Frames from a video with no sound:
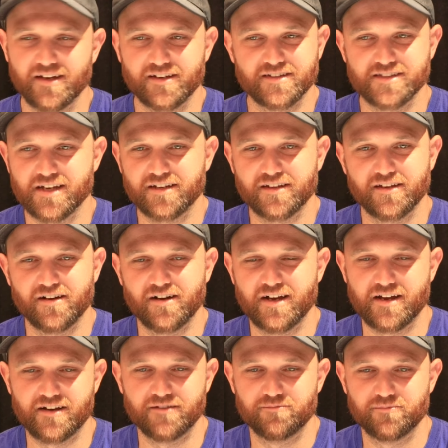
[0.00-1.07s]
exactly. I
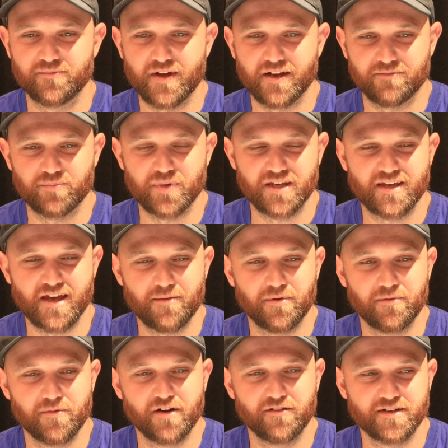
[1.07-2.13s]
had a, a big gap
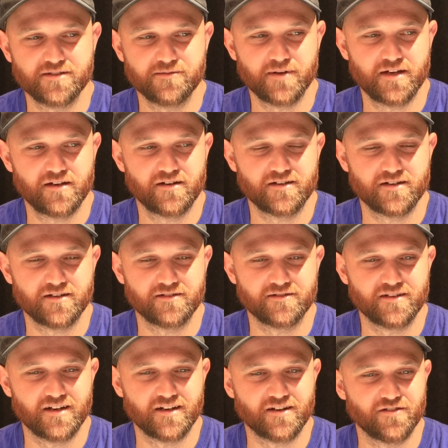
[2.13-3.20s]
in my resume. I had a,
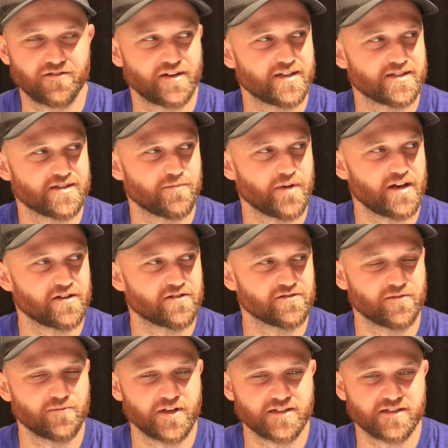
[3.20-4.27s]
a career
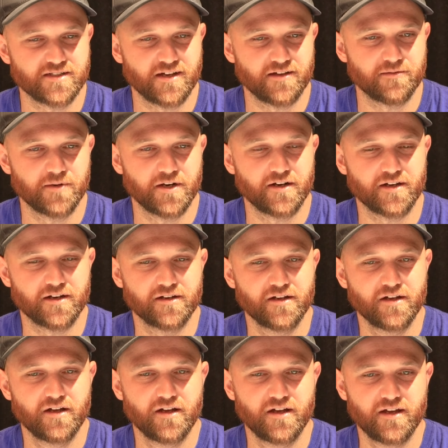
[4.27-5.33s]
sabbatical and went to South America,
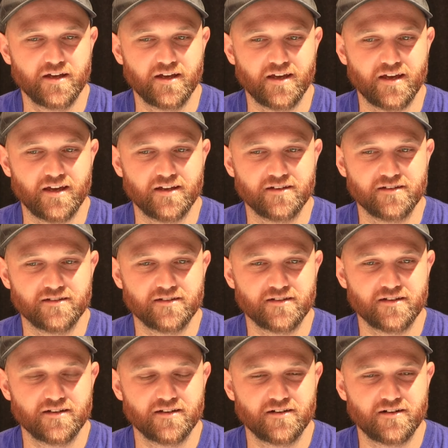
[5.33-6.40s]
and
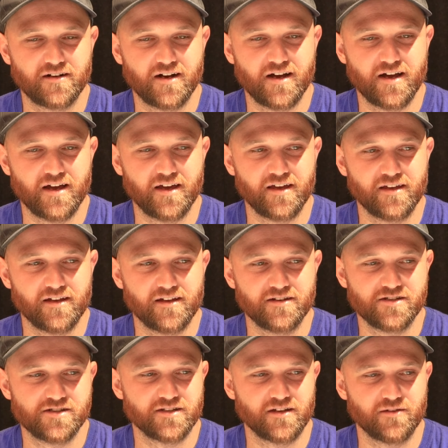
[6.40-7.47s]
I
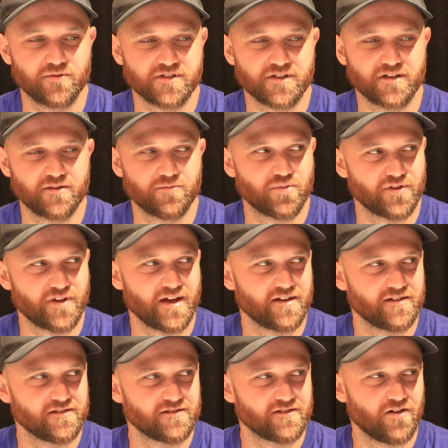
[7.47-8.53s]
initially wasn't going to put
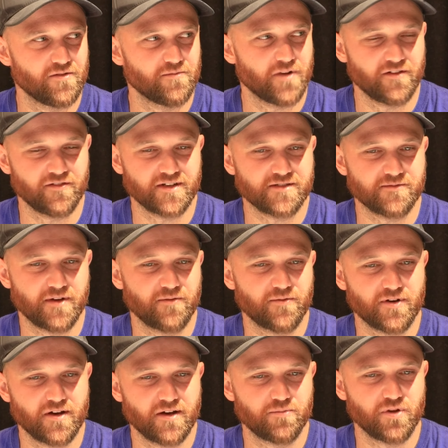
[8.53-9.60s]
that on my resume
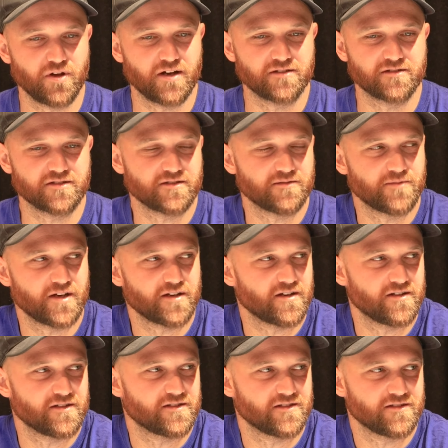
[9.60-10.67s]
when I applied because I'm like,
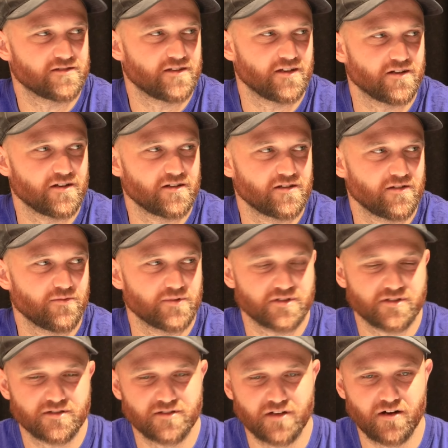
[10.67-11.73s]
I, you know, it
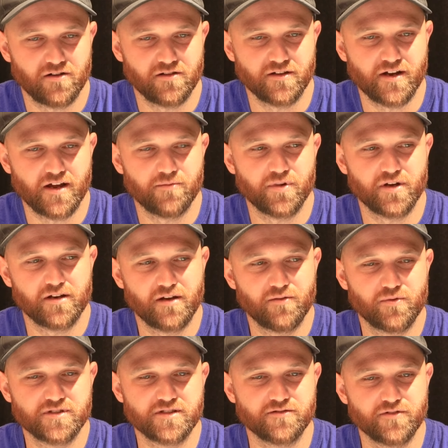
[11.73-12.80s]
was a holiday, but it
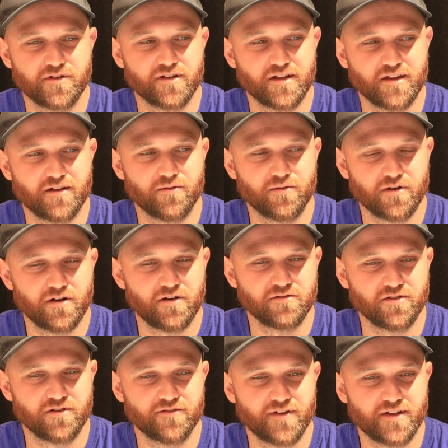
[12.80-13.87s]
wasn't really. There were a whole
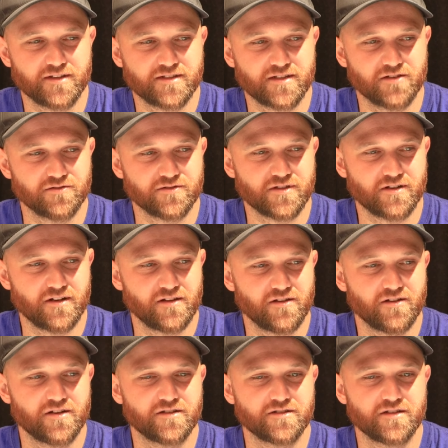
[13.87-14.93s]
lot of other skills that I
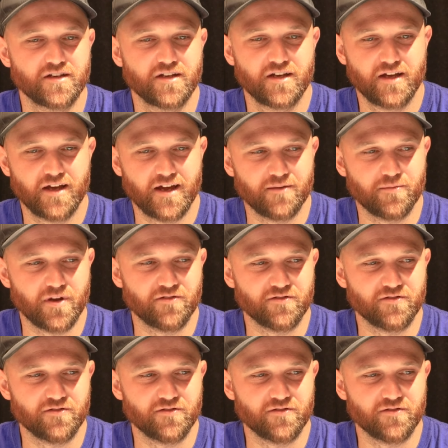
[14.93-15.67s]
learned how to be